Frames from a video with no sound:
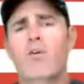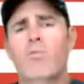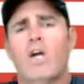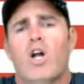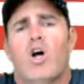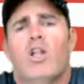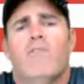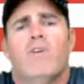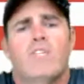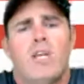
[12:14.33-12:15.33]
We got all
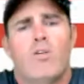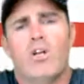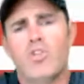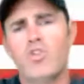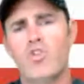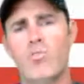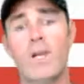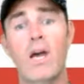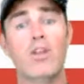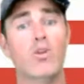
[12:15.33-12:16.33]
of us here on Zoom. We
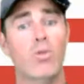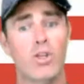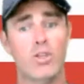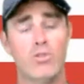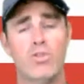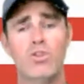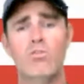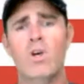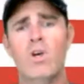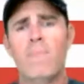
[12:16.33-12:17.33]
got you on YouTube.